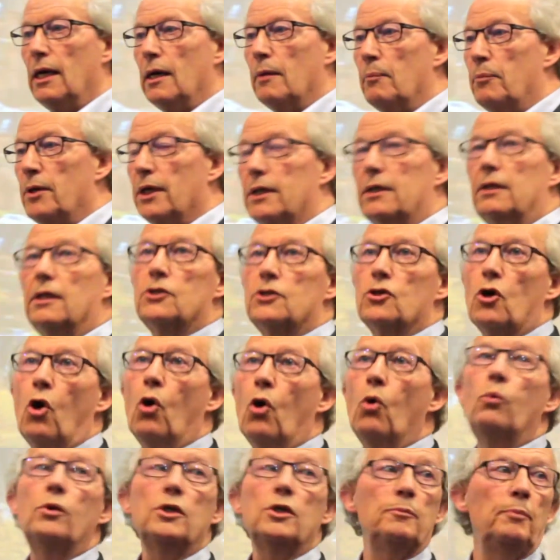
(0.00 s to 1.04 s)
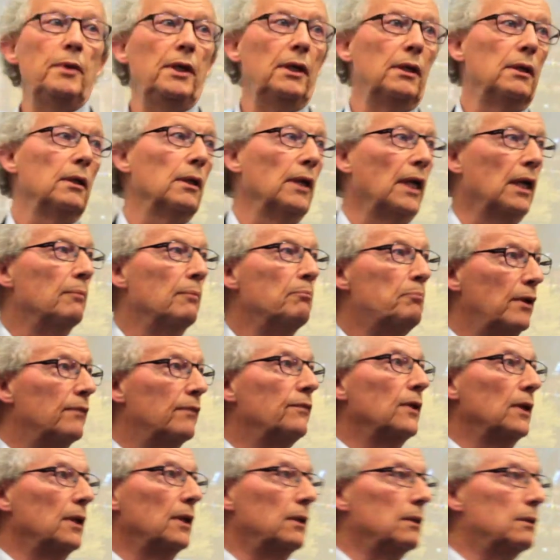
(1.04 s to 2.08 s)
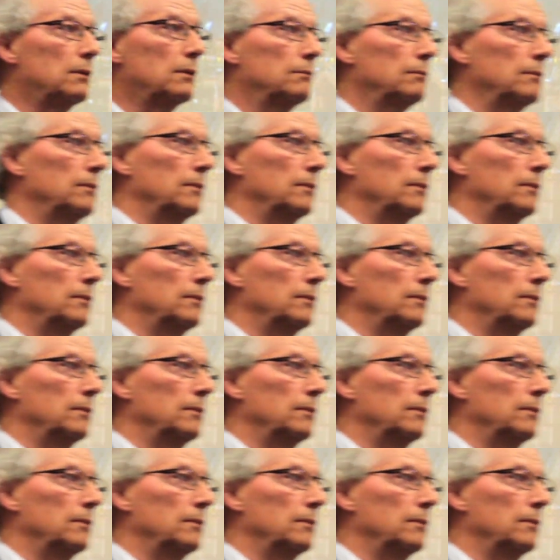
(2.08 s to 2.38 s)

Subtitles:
Britain has always been an ambivalent,